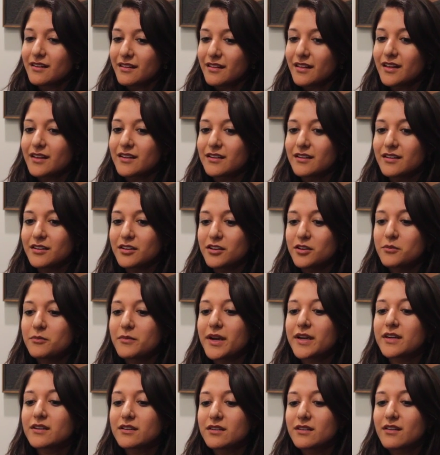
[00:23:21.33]
then you
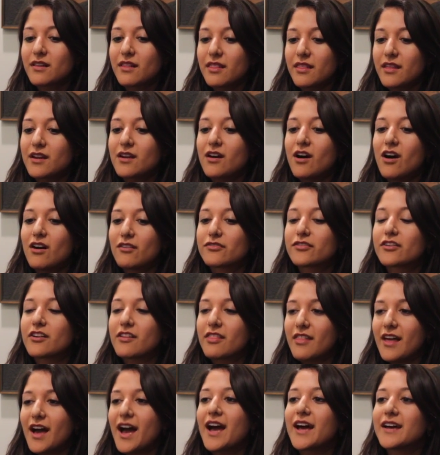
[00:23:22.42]
might then offer
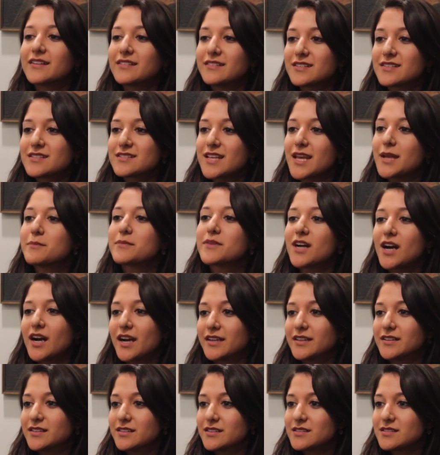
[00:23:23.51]
that same
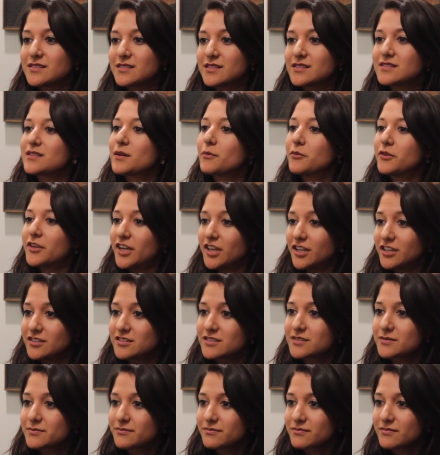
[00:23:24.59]
kindness to someone
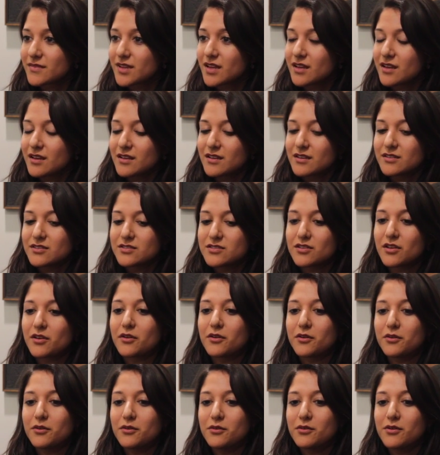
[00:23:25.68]
else.
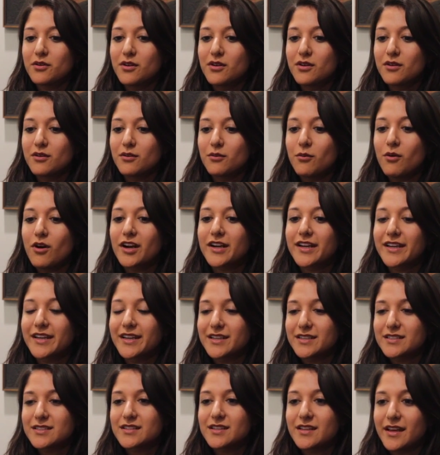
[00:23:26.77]
So walking
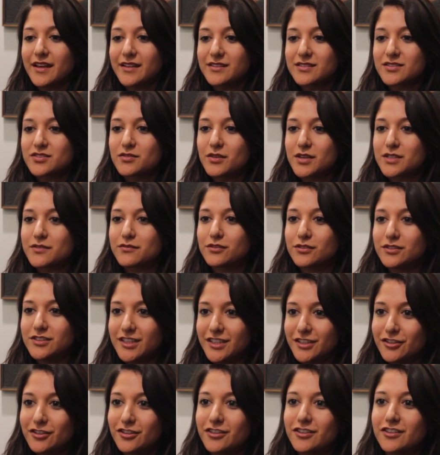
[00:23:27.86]
into that stressful
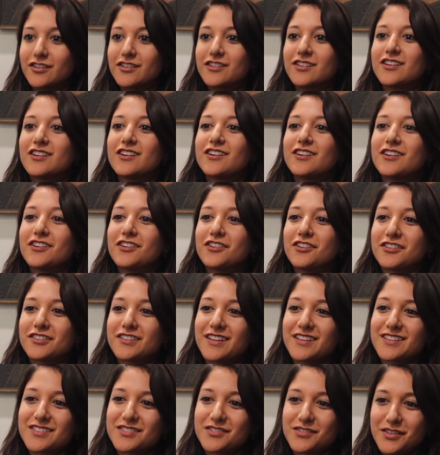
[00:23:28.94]
dinner, or
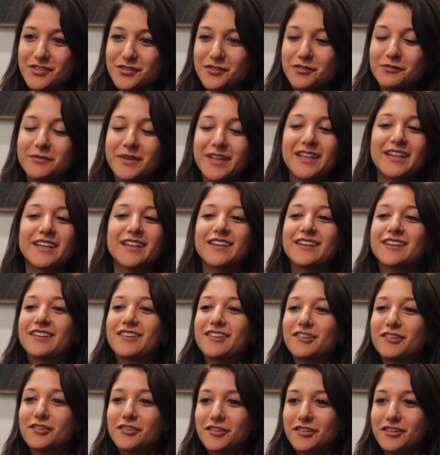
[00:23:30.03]
that stressful
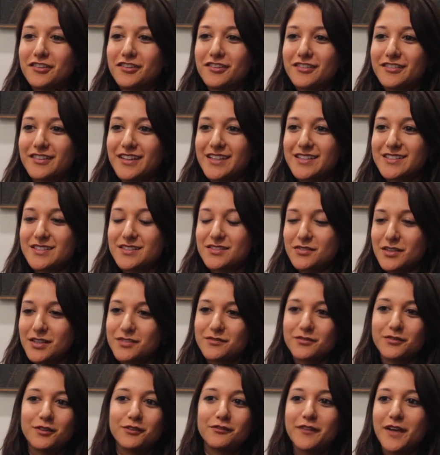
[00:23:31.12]
meeting, or that
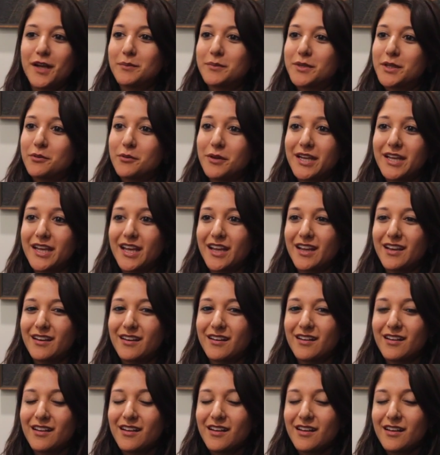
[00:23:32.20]
stressful family
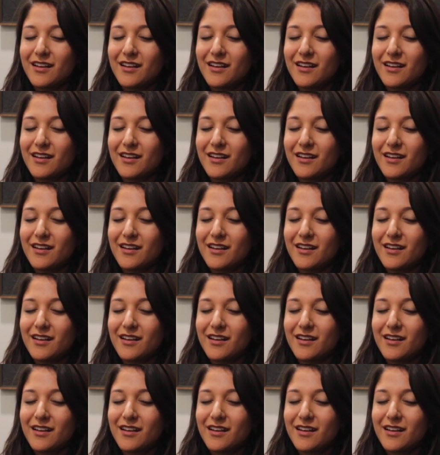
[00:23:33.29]
weekend,